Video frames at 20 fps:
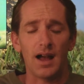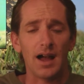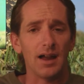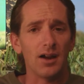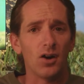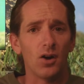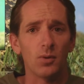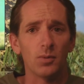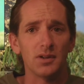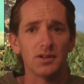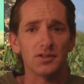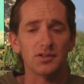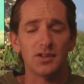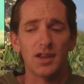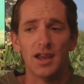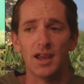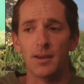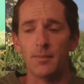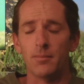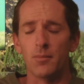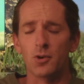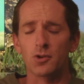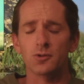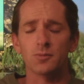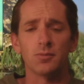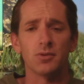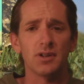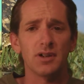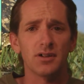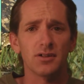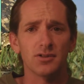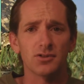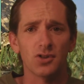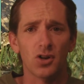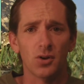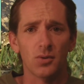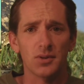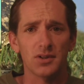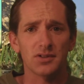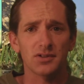I always say, most breeders
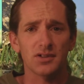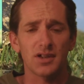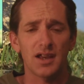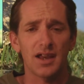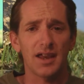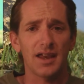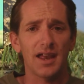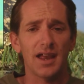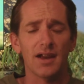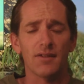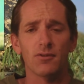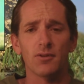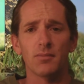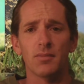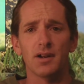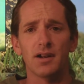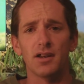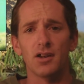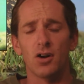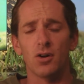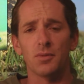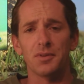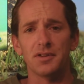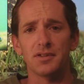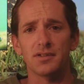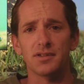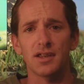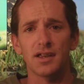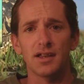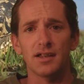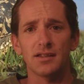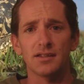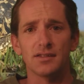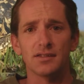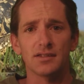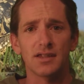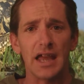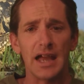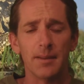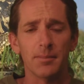always say, everybody always
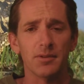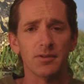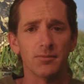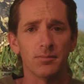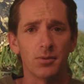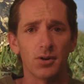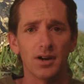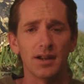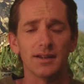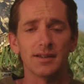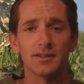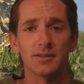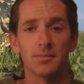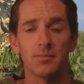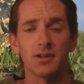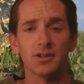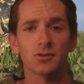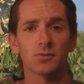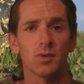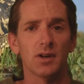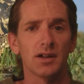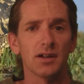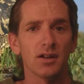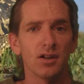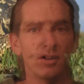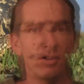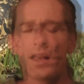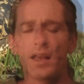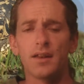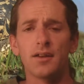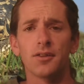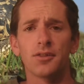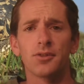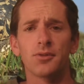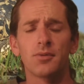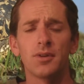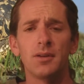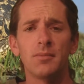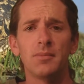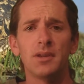says captive bred is the best way to go. And a
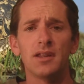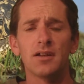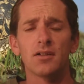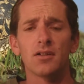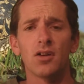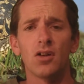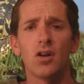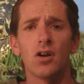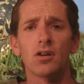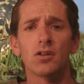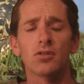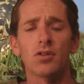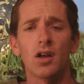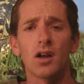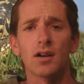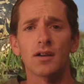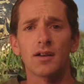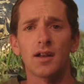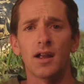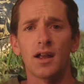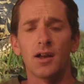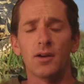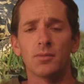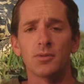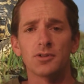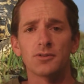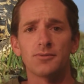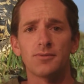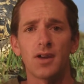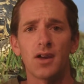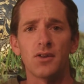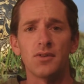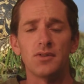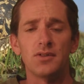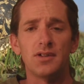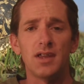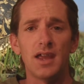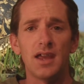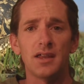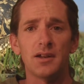three meter long crocodile was
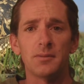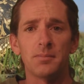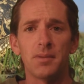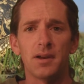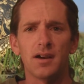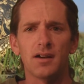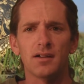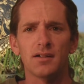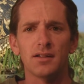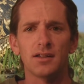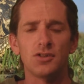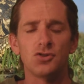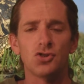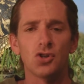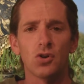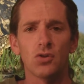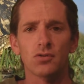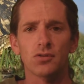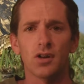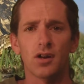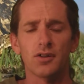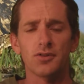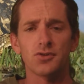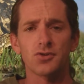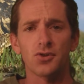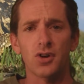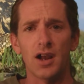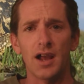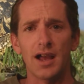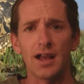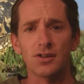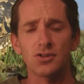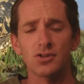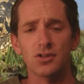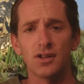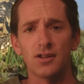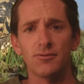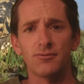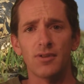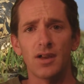found dead, apparently choked on trash.
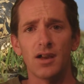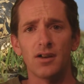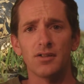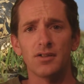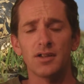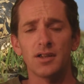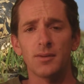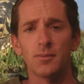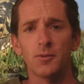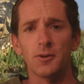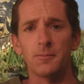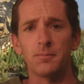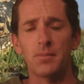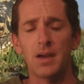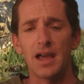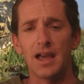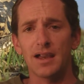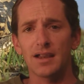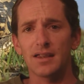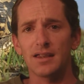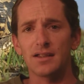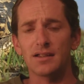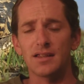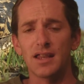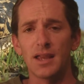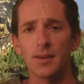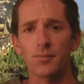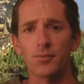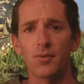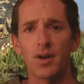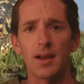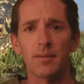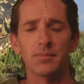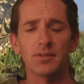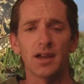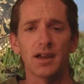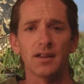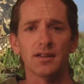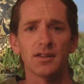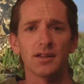They found him with packing tape
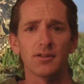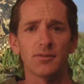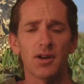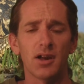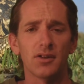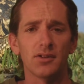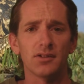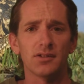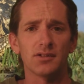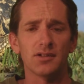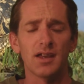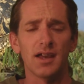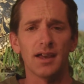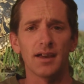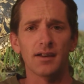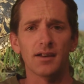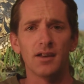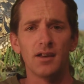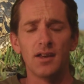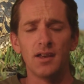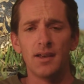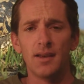wrapped tightly around his neck.